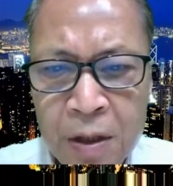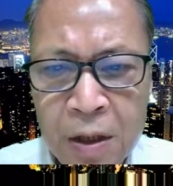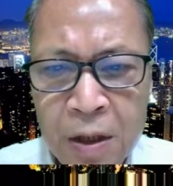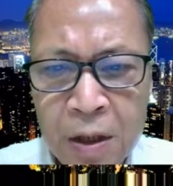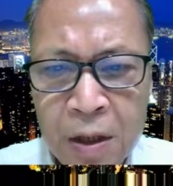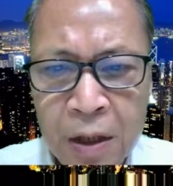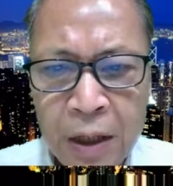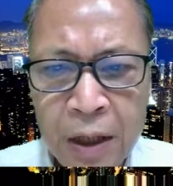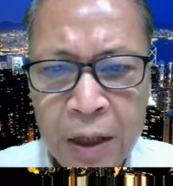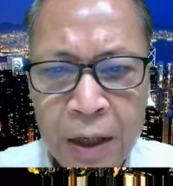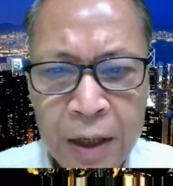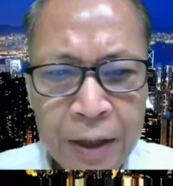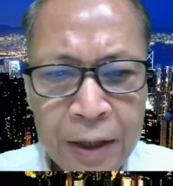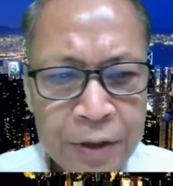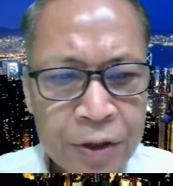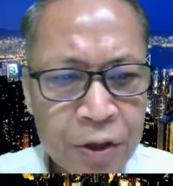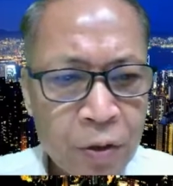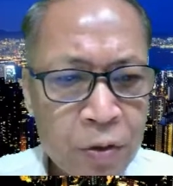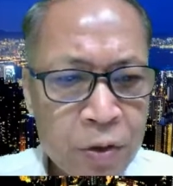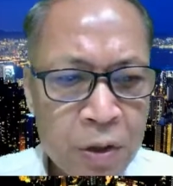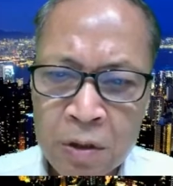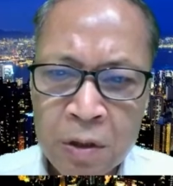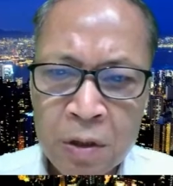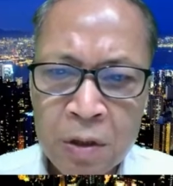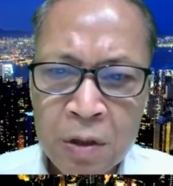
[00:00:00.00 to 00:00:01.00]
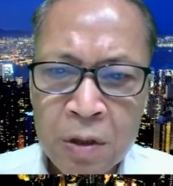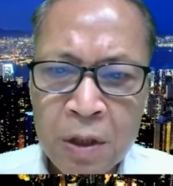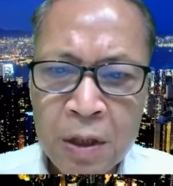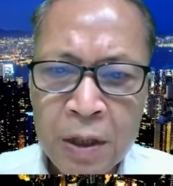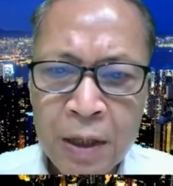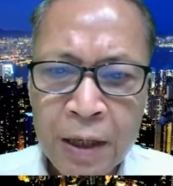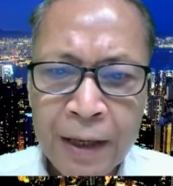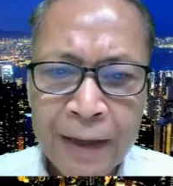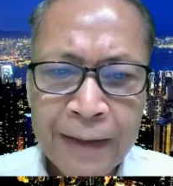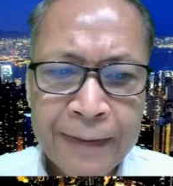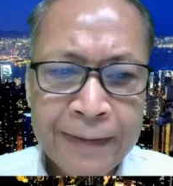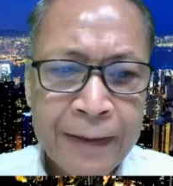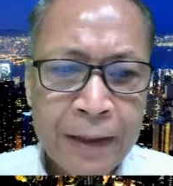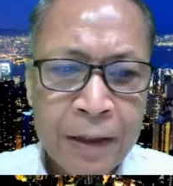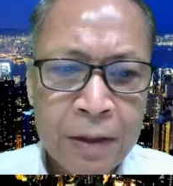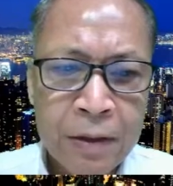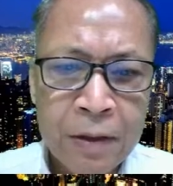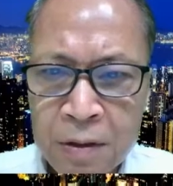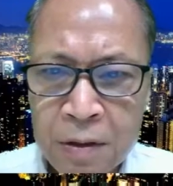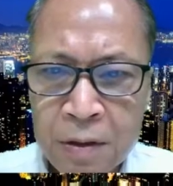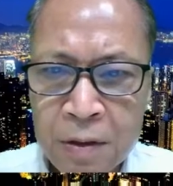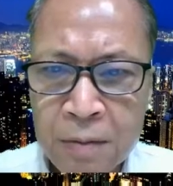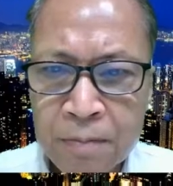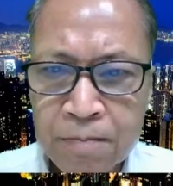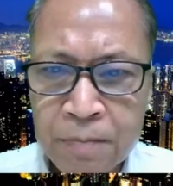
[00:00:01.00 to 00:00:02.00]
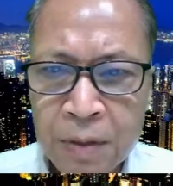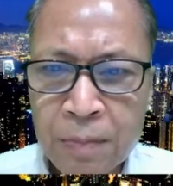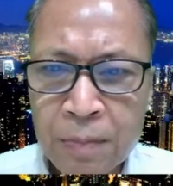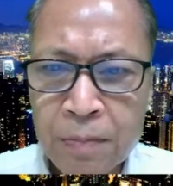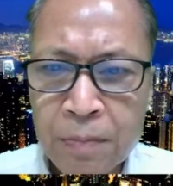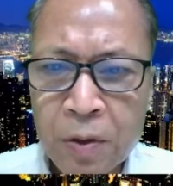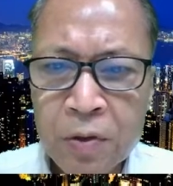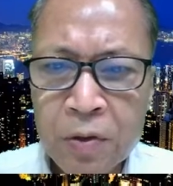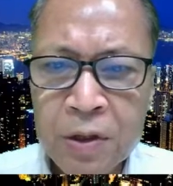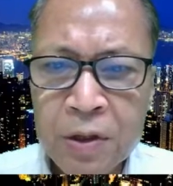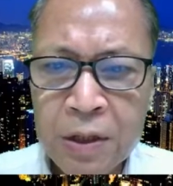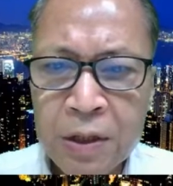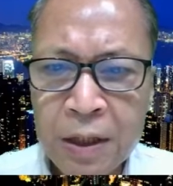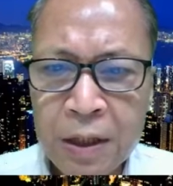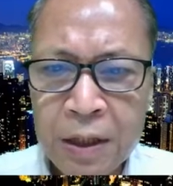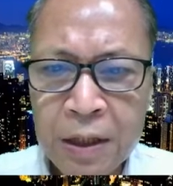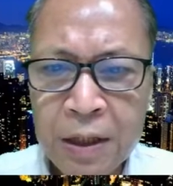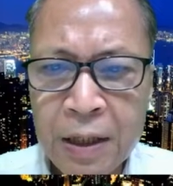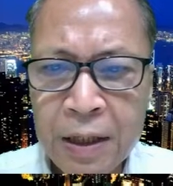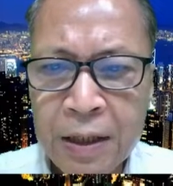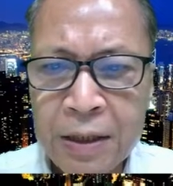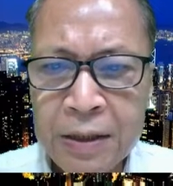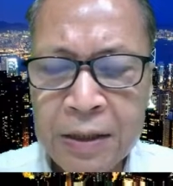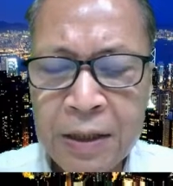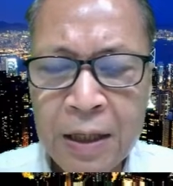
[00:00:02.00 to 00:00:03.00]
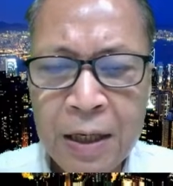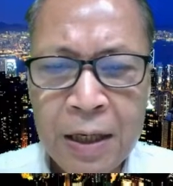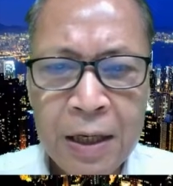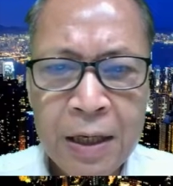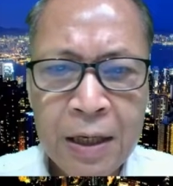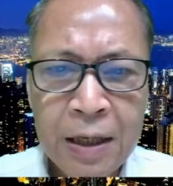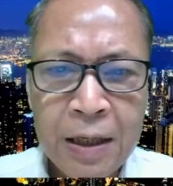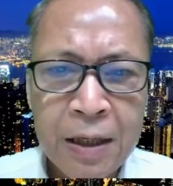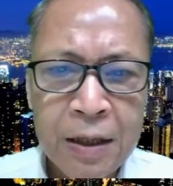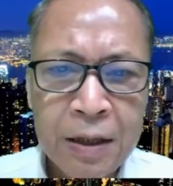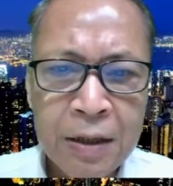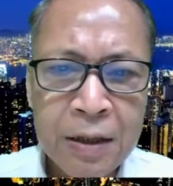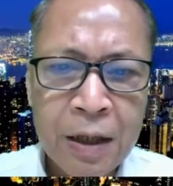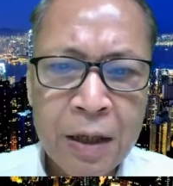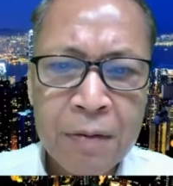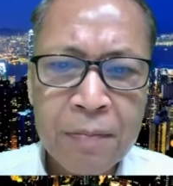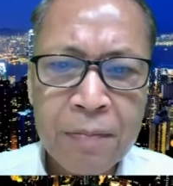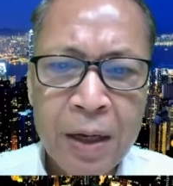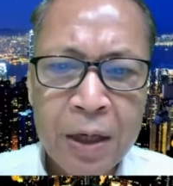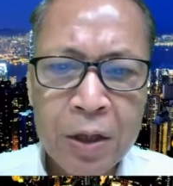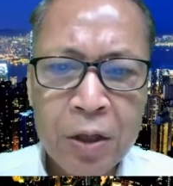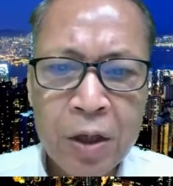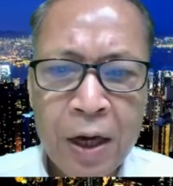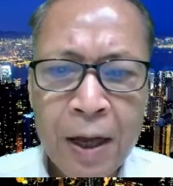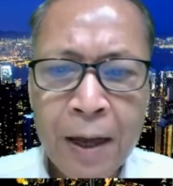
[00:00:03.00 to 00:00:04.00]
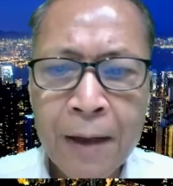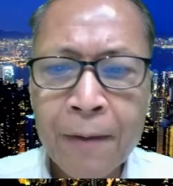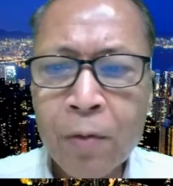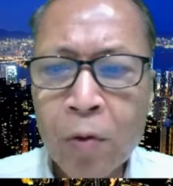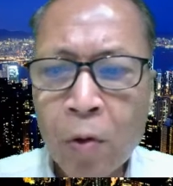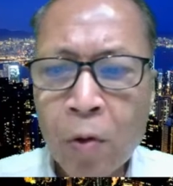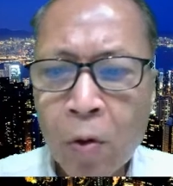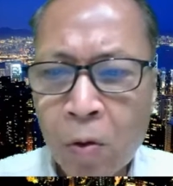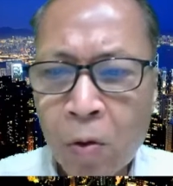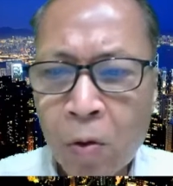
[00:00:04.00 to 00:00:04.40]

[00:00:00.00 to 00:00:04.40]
and exhaust air duct, but mostly it's done by the landlord.